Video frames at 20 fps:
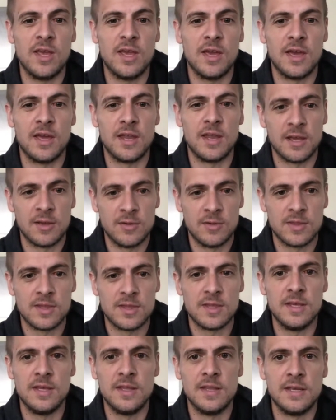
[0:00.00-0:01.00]
and I could
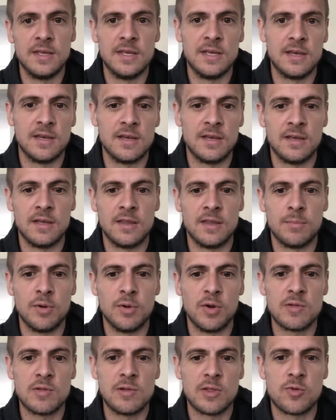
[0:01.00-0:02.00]
see the
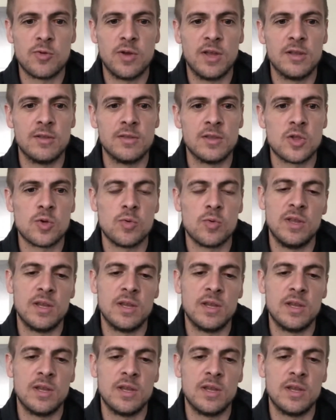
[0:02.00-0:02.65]
personal trainer on the screen,